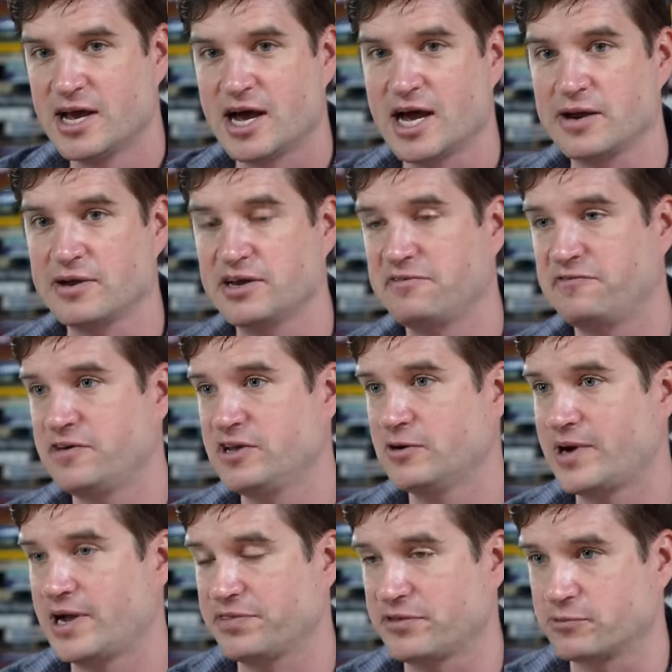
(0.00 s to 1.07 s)
I'm going to
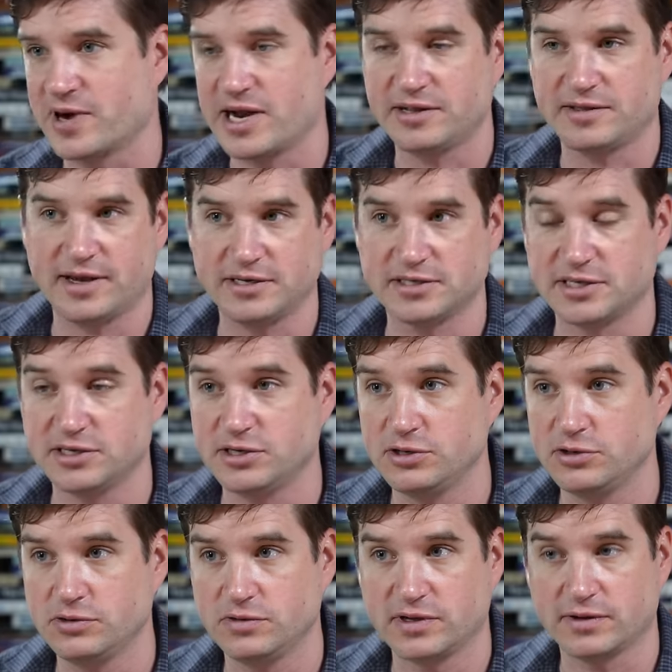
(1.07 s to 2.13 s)
figure out the right things to
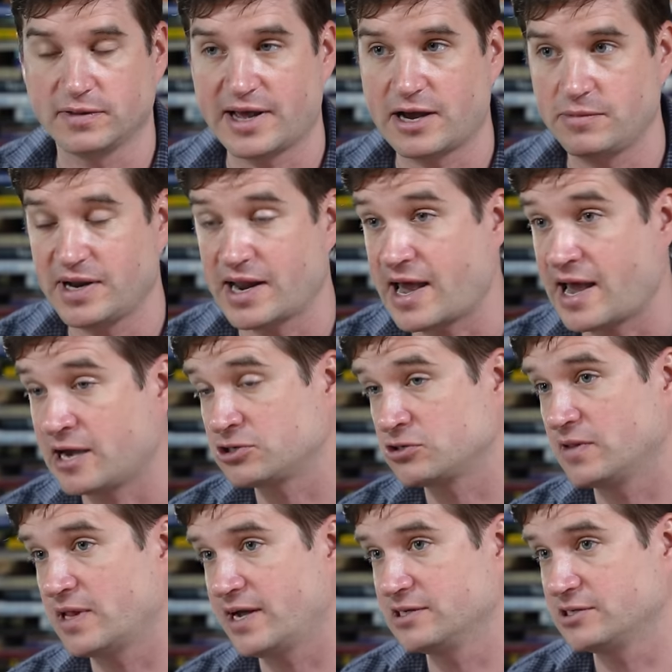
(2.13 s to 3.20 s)
do that allow me to
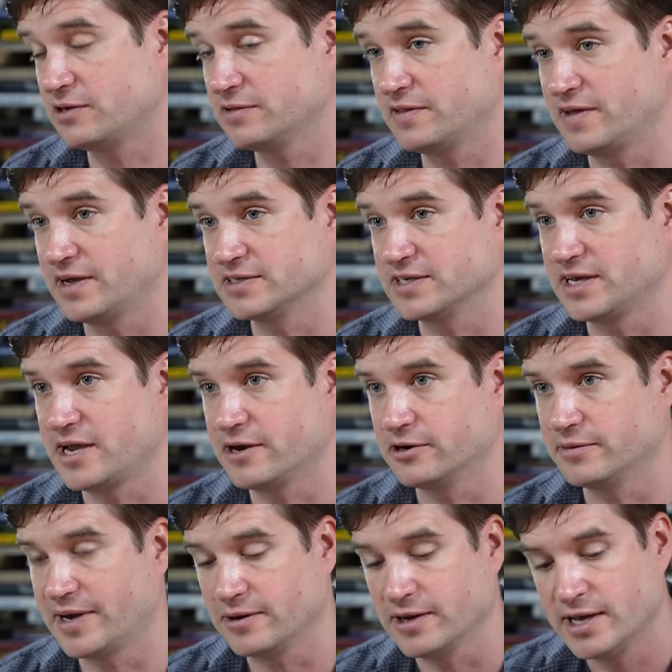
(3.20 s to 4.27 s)
actualize all the things I care
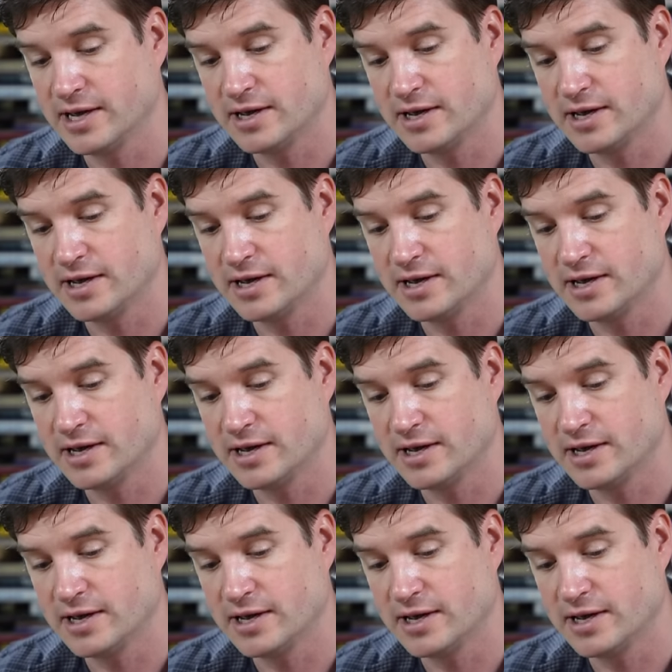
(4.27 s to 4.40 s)
about.